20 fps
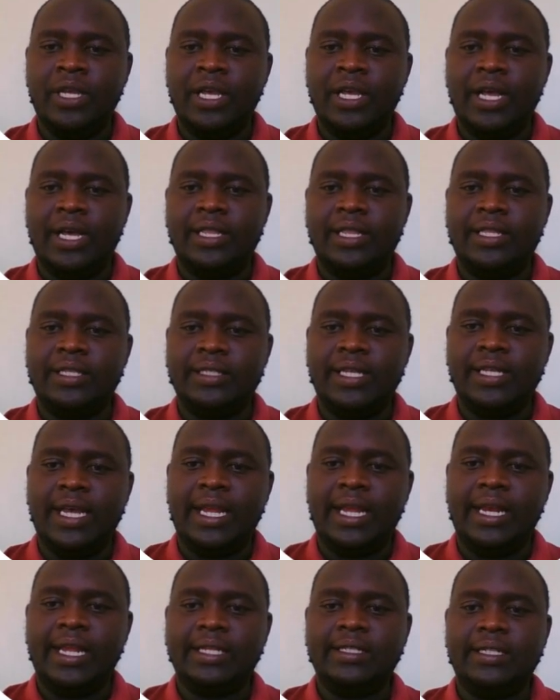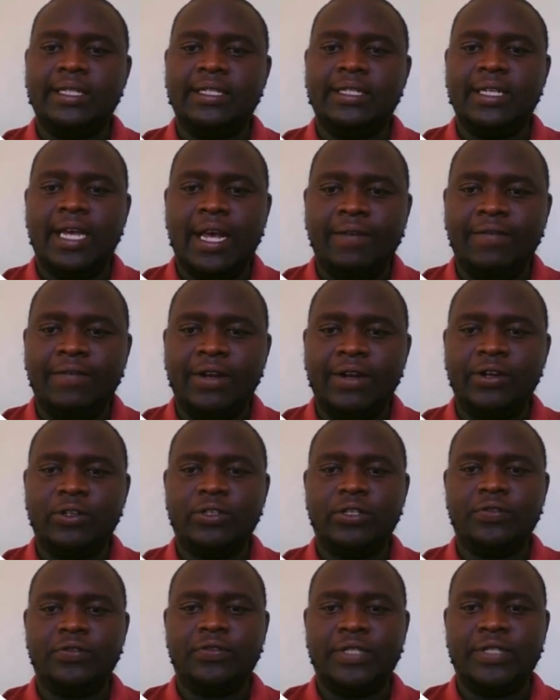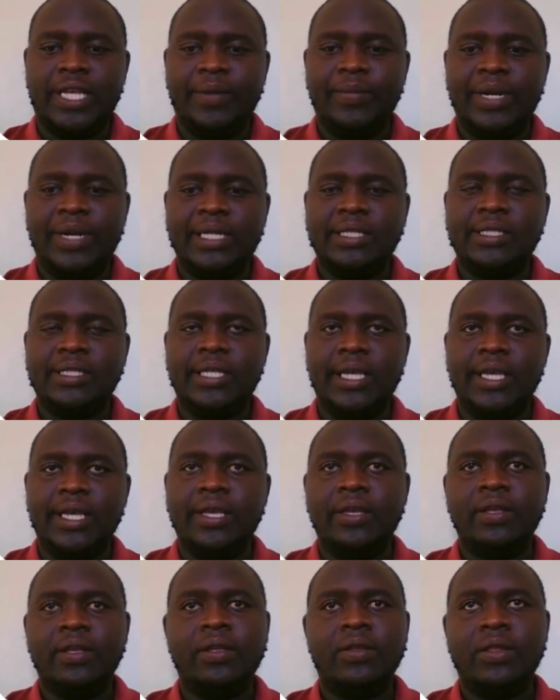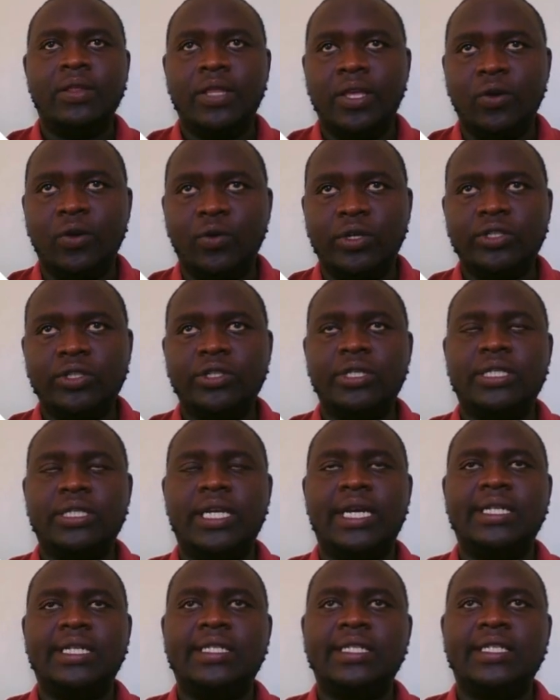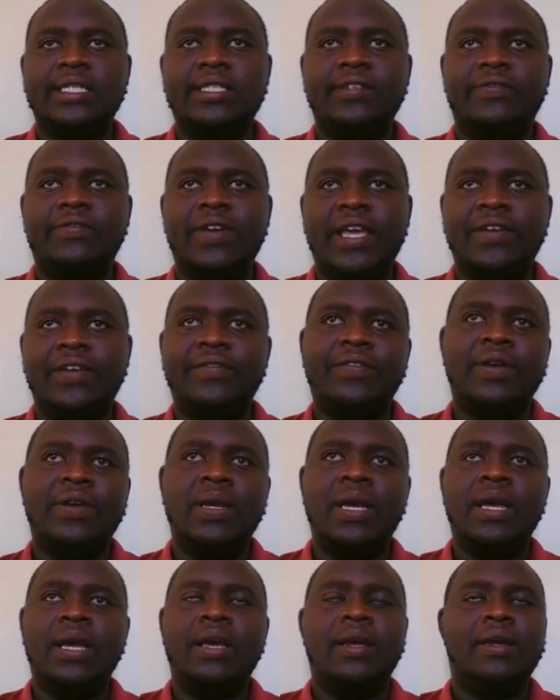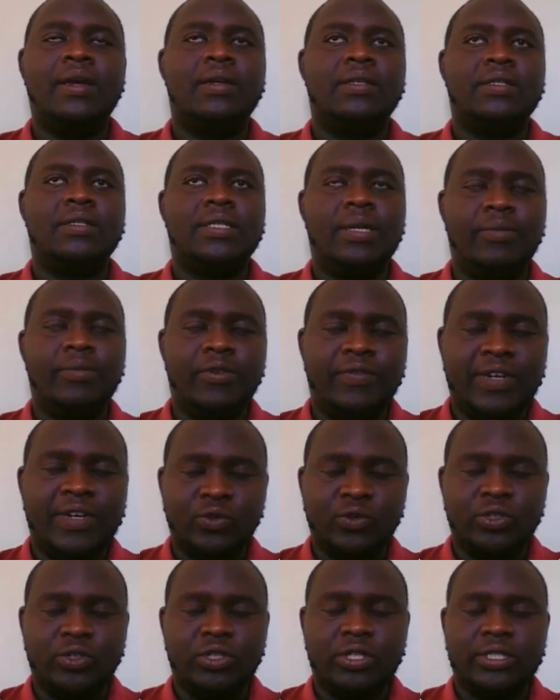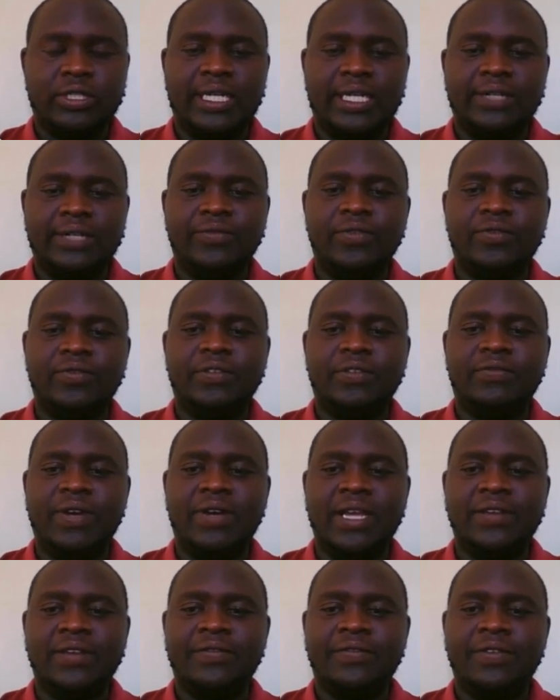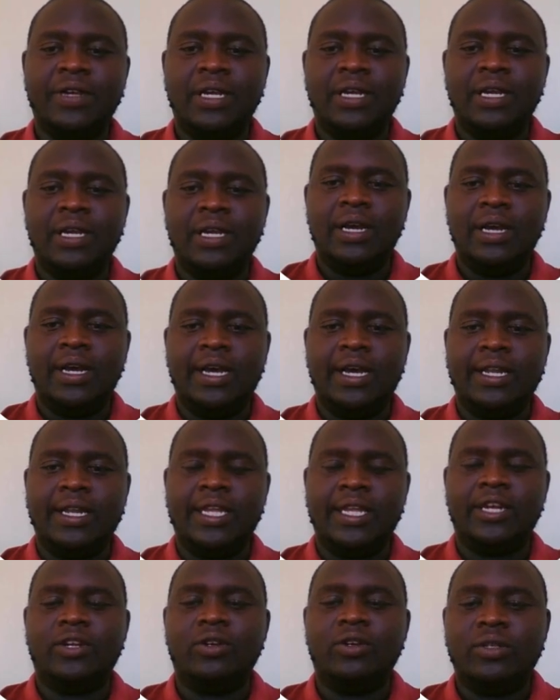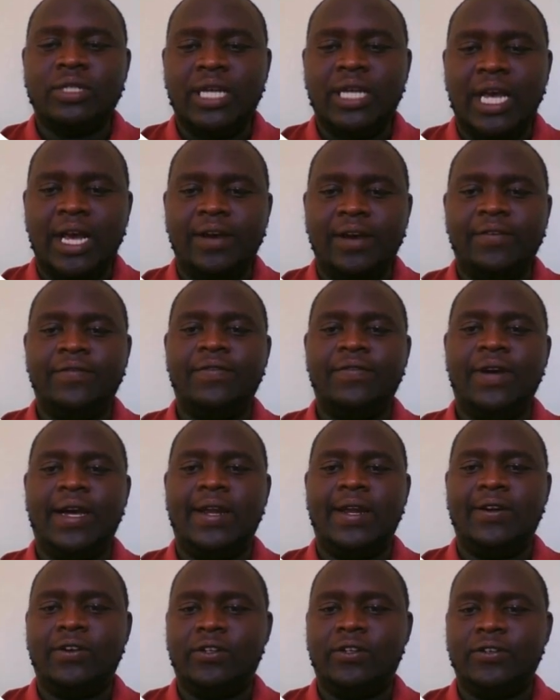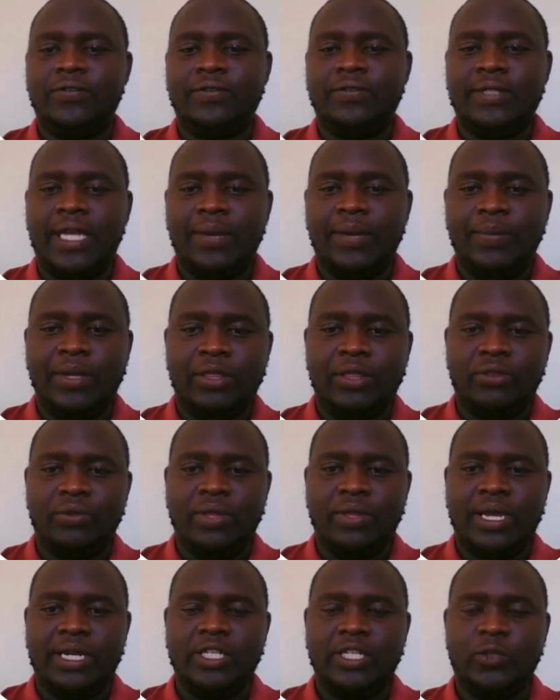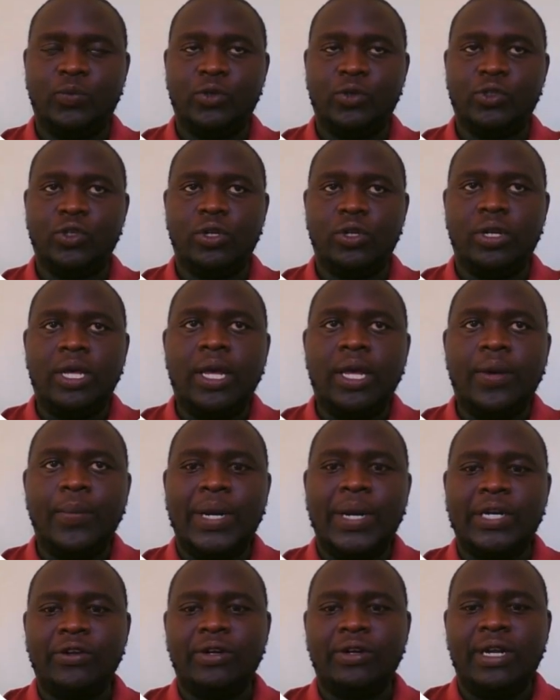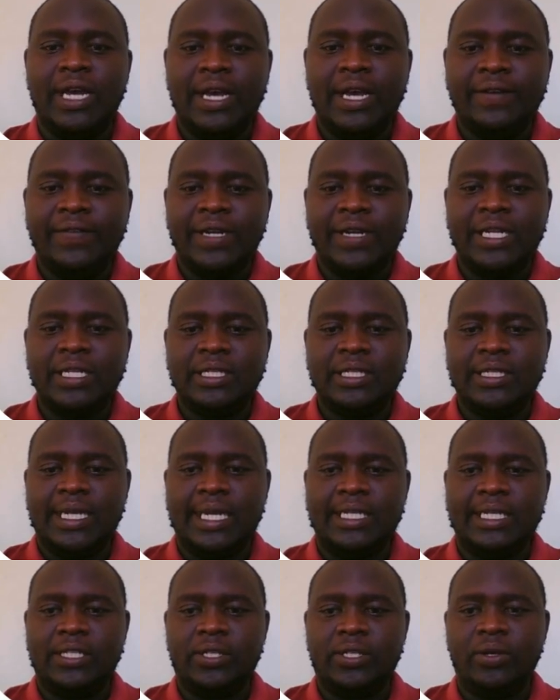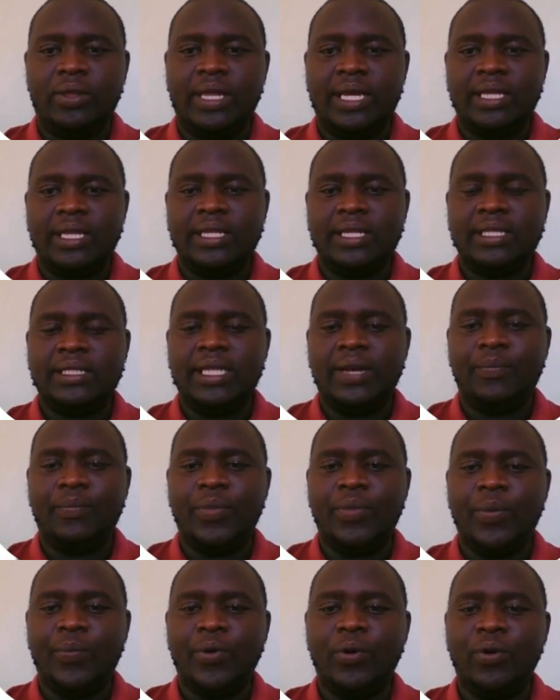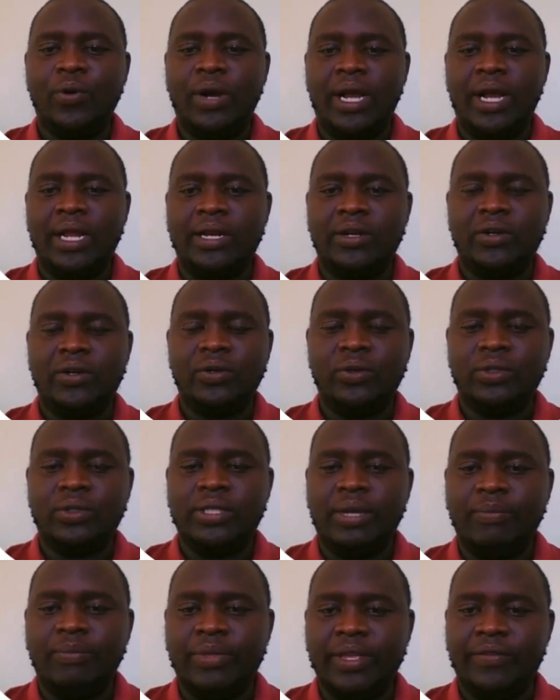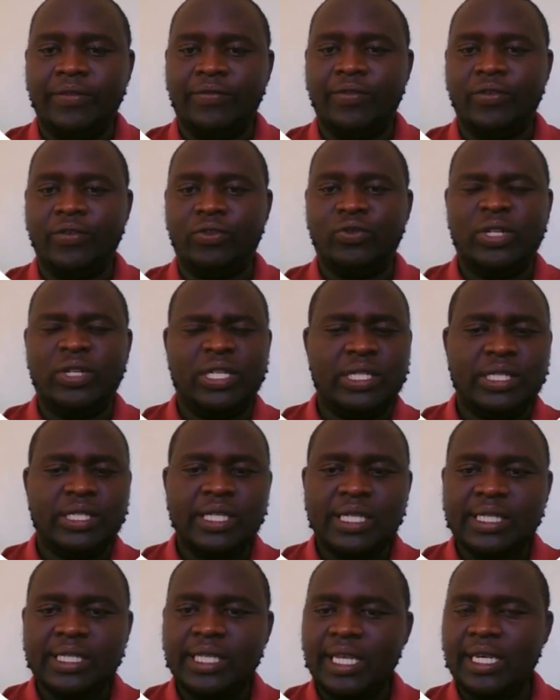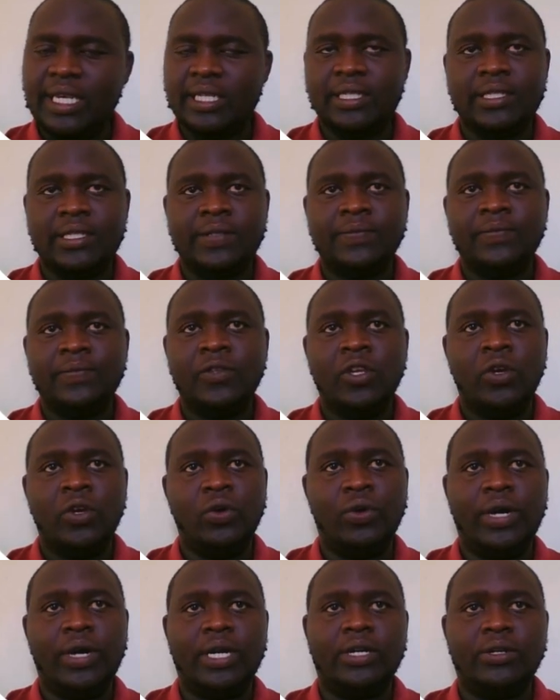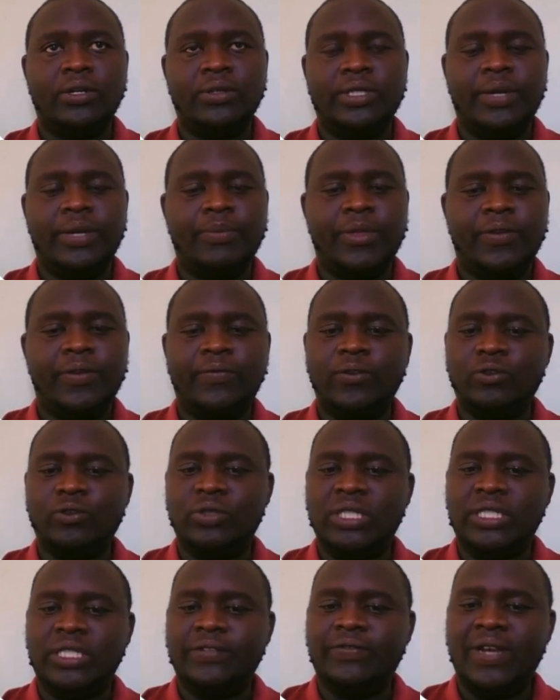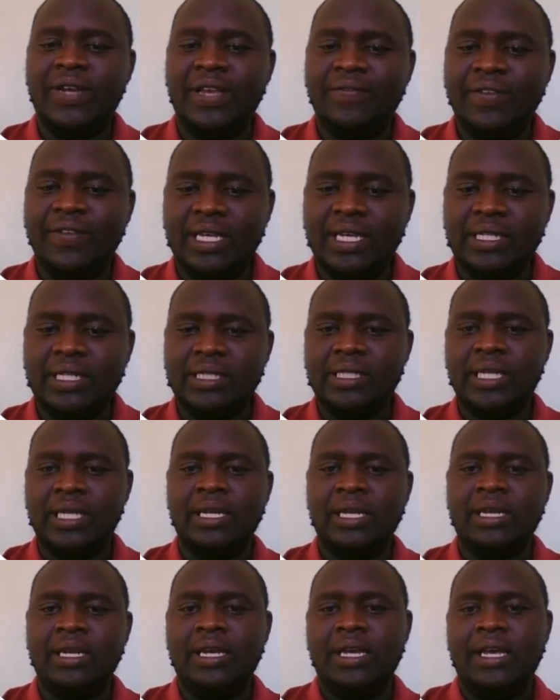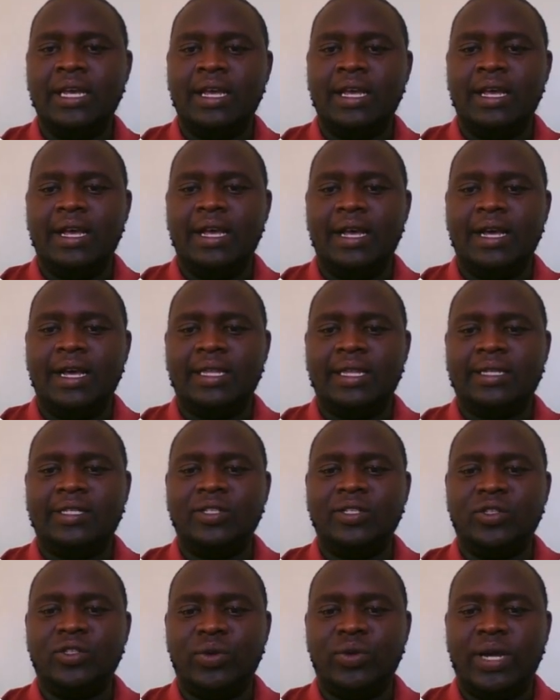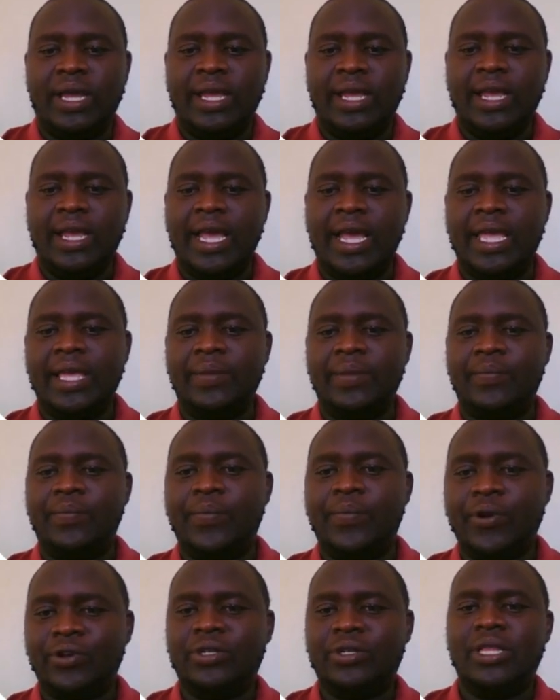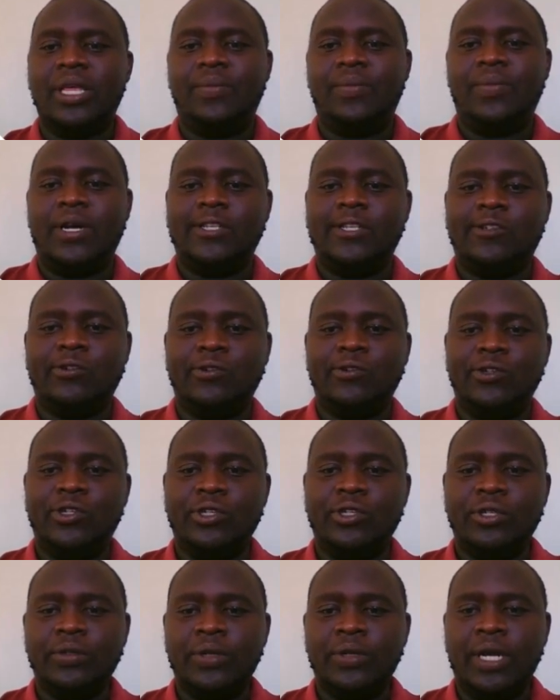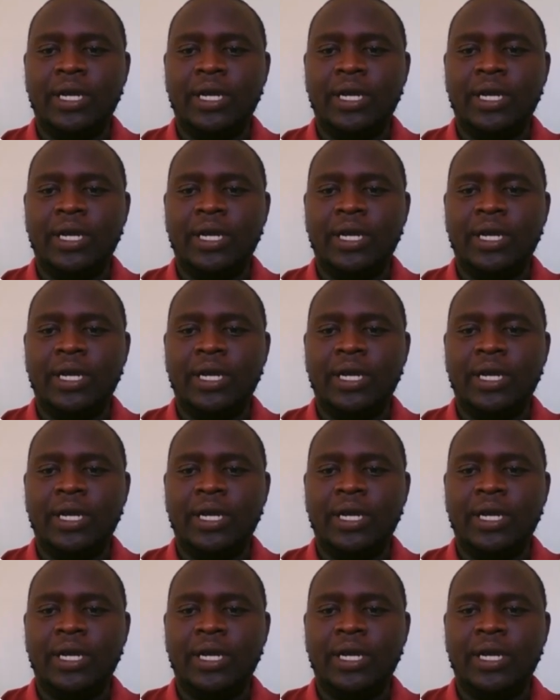And this guy doesn't have a lot of time. Let's say they want to retire at 65, some of us want to retire at 55, and they don't have a lot of time into their disposal. But on average, I saw that these are people who can do something for 26 years, who can do something for 25 years, and that is why I brought them a solution.